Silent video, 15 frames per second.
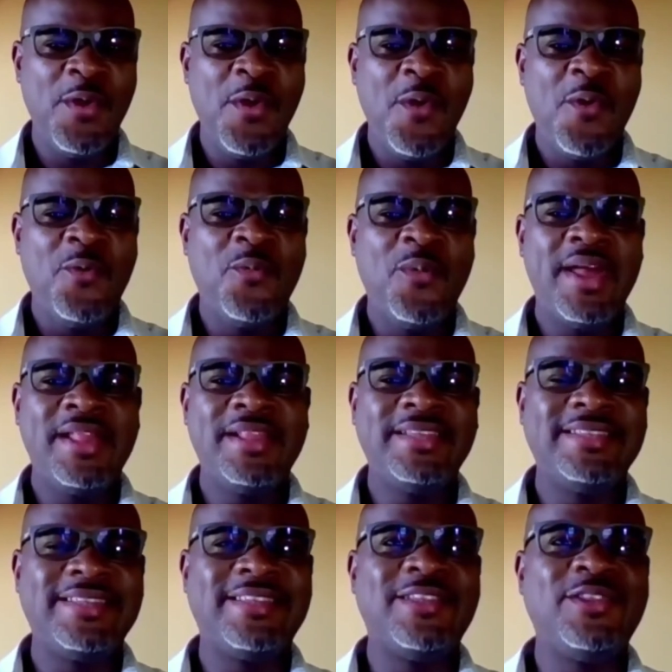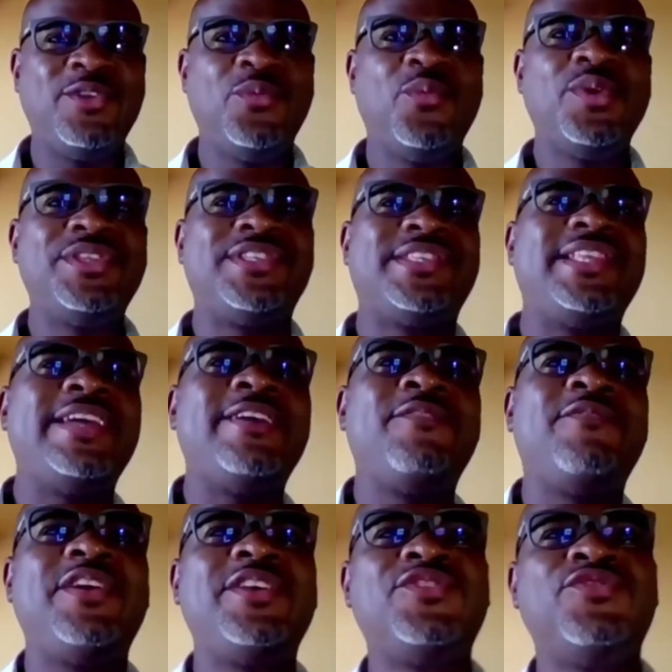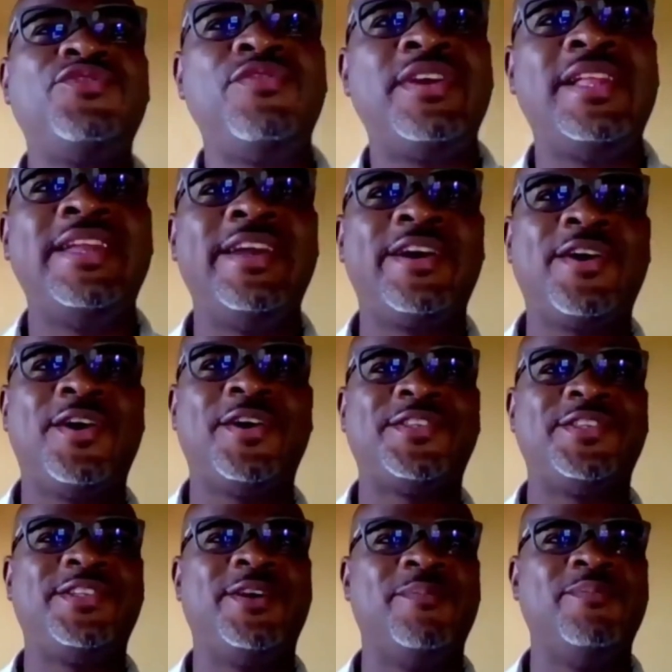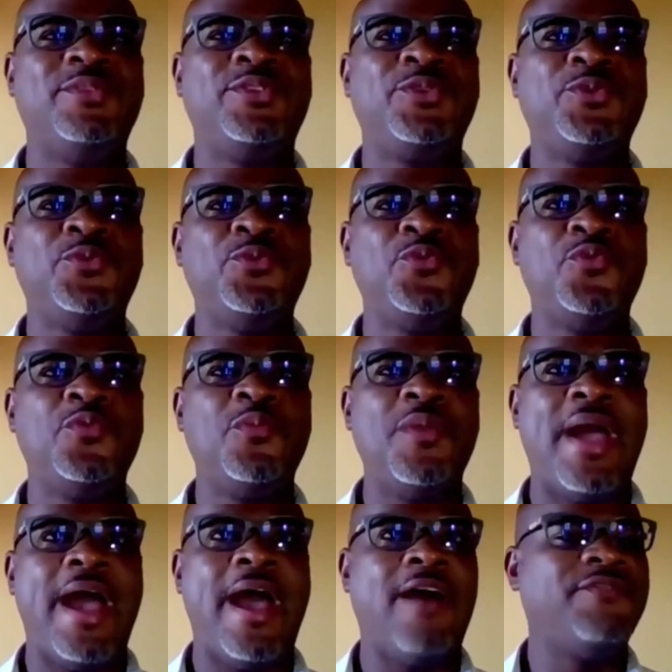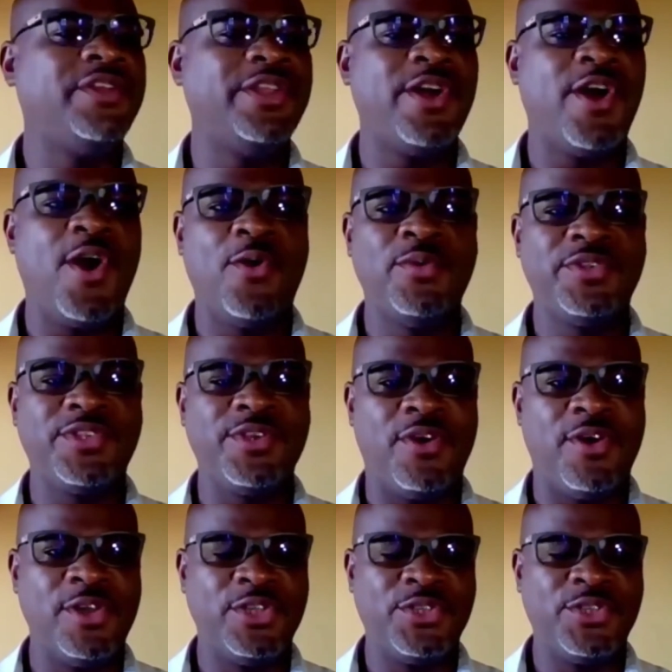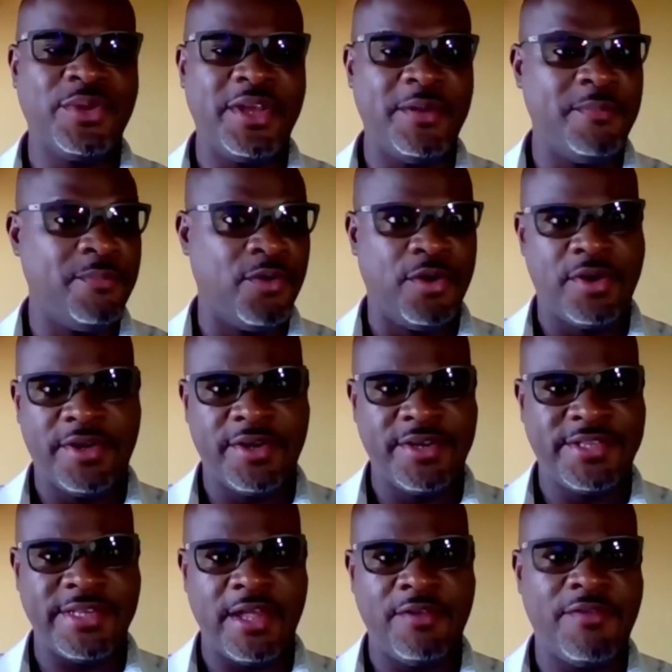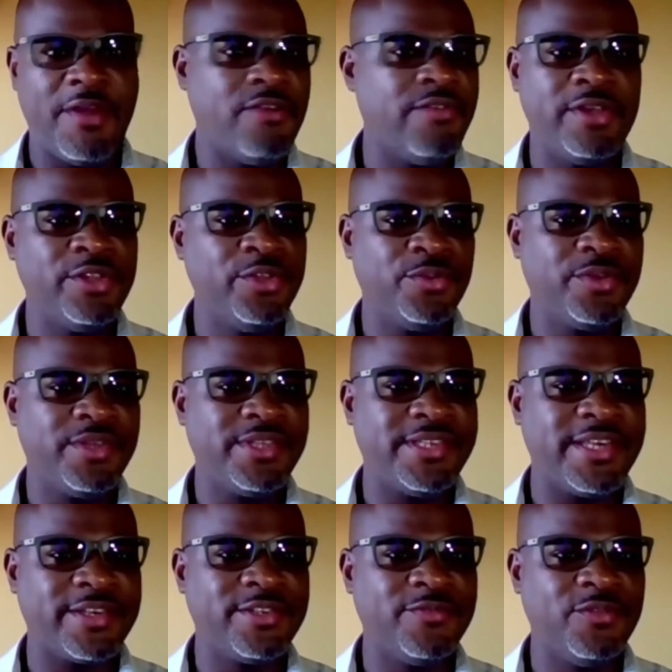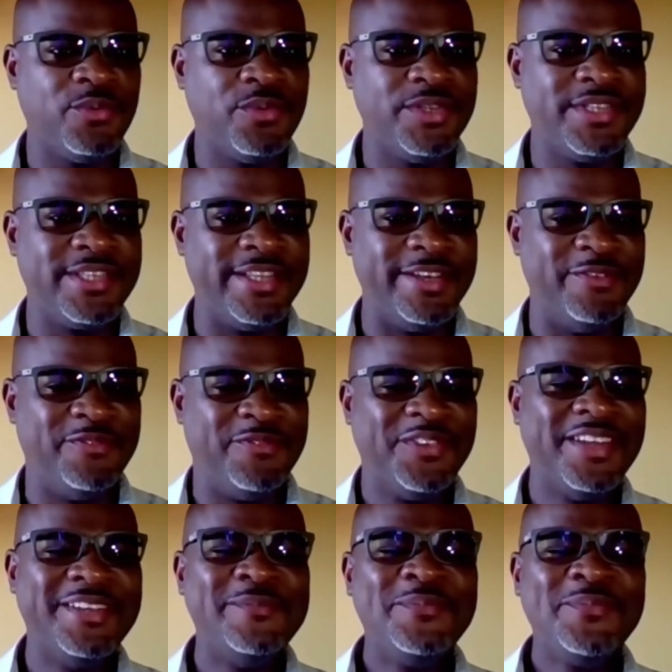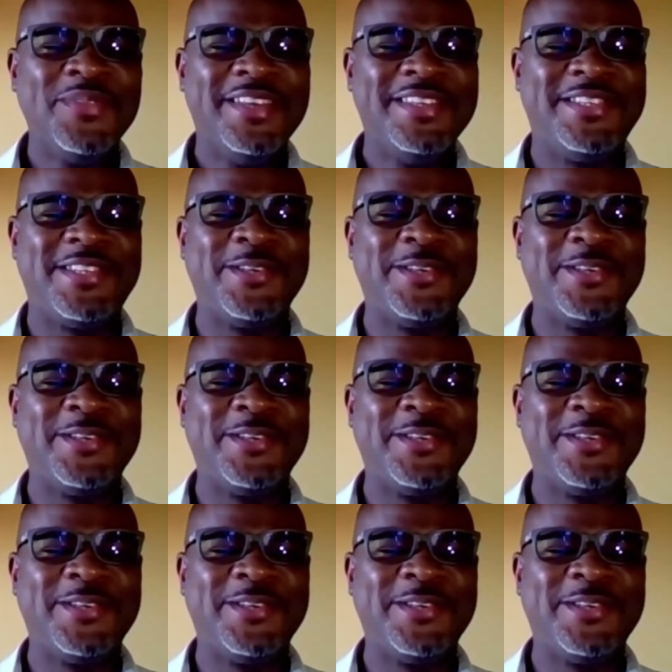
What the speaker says: Well, the wood slave is really accustomed to having the house all to him or herself. I really don't know the sex of the wood slave. So